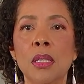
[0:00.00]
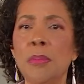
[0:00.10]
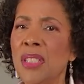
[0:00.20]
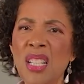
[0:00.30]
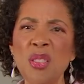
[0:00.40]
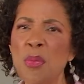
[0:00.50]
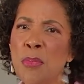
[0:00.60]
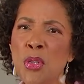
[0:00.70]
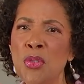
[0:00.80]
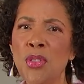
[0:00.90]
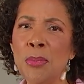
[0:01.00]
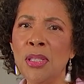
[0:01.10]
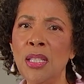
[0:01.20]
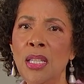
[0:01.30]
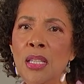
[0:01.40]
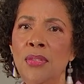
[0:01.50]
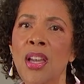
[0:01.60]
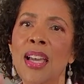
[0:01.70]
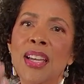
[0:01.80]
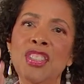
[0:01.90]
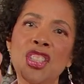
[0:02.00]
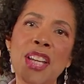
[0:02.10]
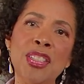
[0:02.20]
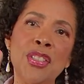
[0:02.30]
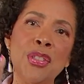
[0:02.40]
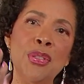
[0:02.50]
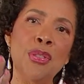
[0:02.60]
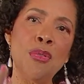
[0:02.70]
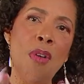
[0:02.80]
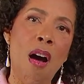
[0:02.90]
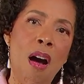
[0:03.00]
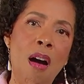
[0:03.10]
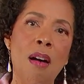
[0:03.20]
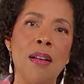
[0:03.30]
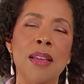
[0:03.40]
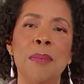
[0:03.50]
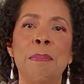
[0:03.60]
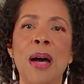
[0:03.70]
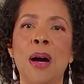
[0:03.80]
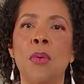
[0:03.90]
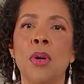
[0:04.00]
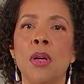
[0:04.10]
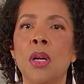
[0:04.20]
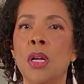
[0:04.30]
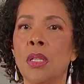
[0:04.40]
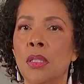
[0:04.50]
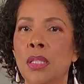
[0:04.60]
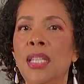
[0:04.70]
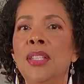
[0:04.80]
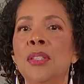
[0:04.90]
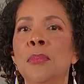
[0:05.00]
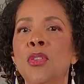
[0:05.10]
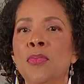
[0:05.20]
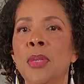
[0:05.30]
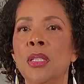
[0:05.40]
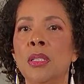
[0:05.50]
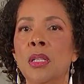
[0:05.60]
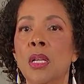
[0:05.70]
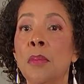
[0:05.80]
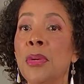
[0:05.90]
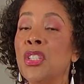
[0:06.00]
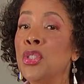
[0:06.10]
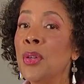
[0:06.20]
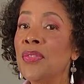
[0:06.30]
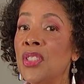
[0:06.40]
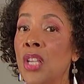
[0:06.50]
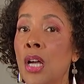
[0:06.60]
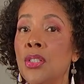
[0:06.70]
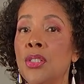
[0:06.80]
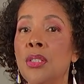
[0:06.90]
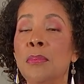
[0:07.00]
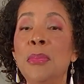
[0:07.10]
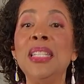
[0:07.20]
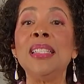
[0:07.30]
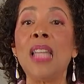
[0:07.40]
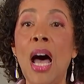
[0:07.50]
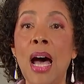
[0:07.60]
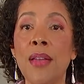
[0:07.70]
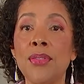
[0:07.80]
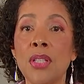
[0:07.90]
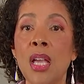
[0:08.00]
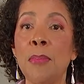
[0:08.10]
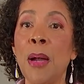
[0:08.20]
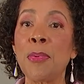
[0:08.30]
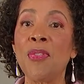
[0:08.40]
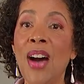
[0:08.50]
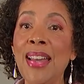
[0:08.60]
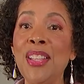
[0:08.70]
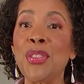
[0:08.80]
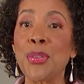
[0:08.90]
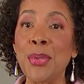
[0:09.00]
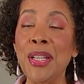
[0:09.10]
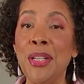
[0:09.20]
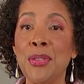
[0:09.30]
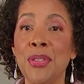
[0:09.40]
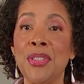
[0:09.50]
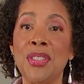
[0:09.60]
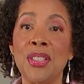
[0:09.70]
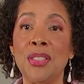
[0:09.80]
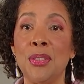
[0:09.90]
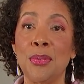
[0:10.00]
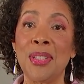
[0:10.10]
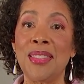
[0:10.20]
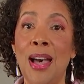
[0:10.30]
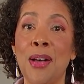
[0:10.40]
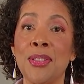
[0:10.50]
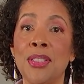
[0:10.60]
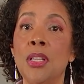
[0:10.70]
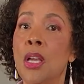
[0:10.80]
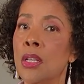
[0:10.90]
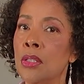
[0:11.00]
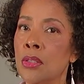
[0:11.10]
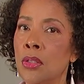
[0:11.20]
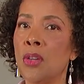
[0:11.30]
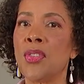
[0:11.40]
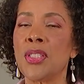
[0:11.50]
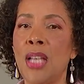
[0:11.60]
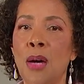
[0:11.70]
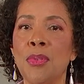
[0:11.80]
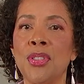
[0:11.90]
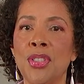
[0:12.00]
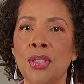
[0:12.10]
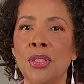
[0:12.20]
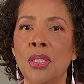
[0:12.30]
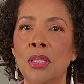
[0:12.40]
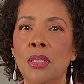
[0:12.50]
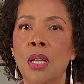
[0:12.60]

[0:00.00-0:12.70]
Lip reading: But let's remove the believe and change it to You Are in Power, Leading the Movement, because you have touched many lives by providing 363,000 service hours yearly,